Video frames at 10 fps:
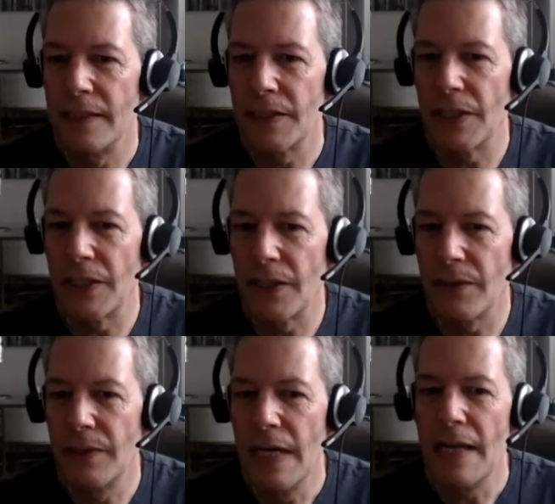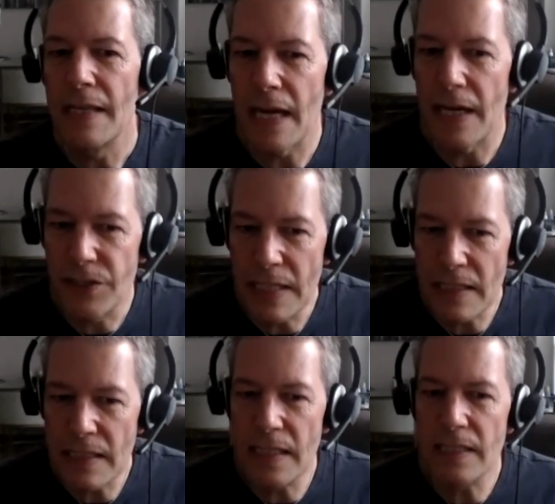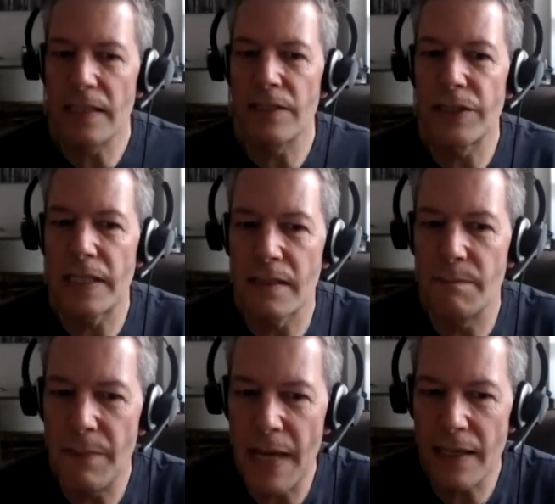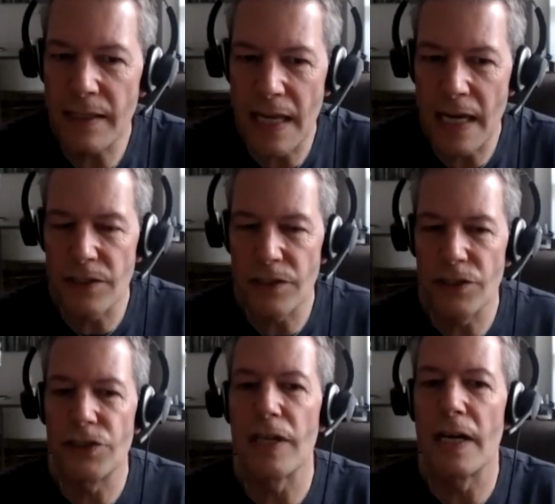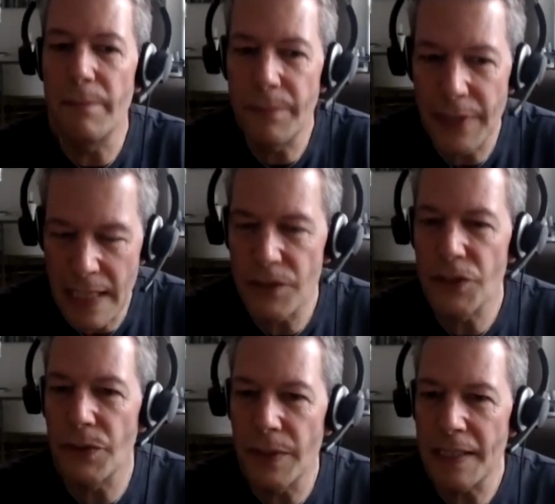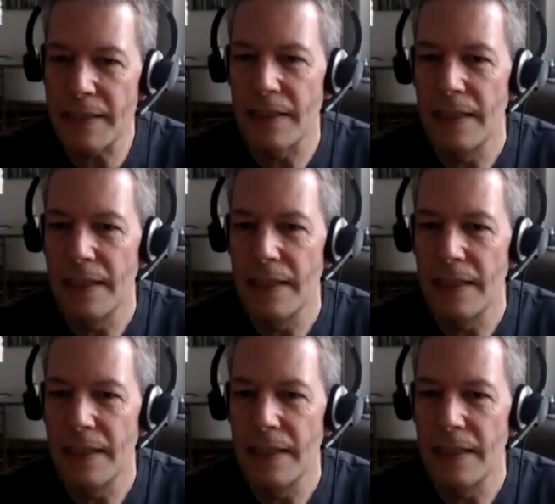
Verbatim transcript: you know that i just yeah. need to just make that jump into it